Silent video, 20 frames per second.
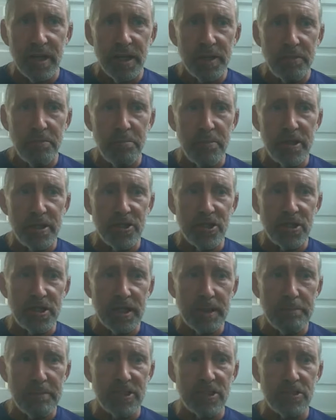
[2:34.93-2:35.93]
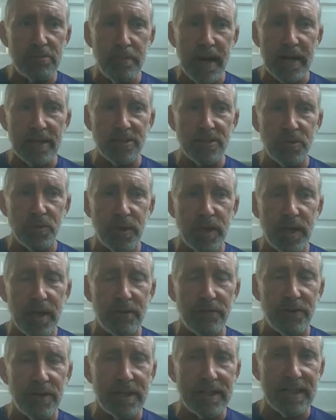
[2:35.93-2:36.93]
mismatch that we
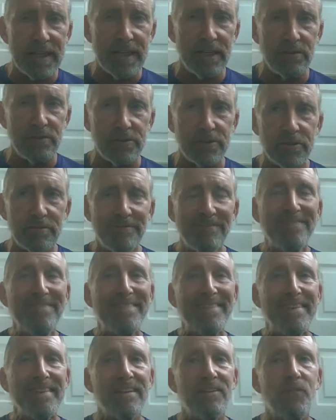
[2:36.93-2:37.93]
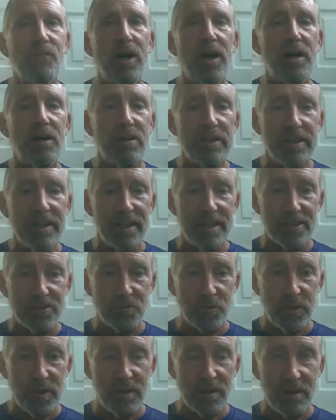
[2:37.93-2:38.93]
have right now is, while
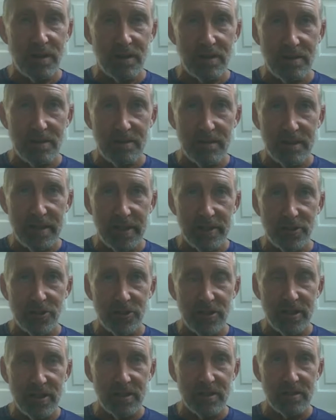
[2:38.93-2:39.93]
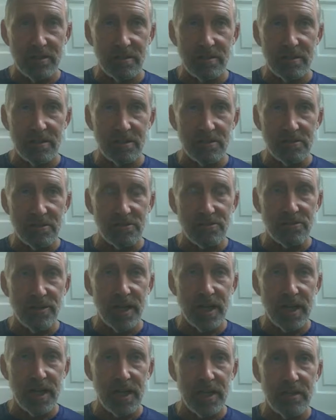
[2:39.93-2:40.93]
yes, we are engineered to
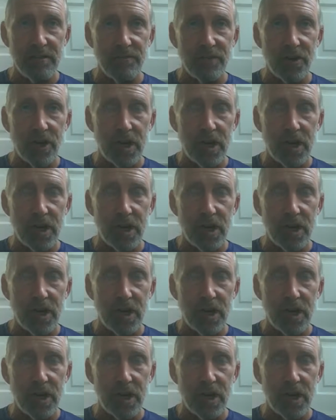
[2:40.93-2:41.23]
crave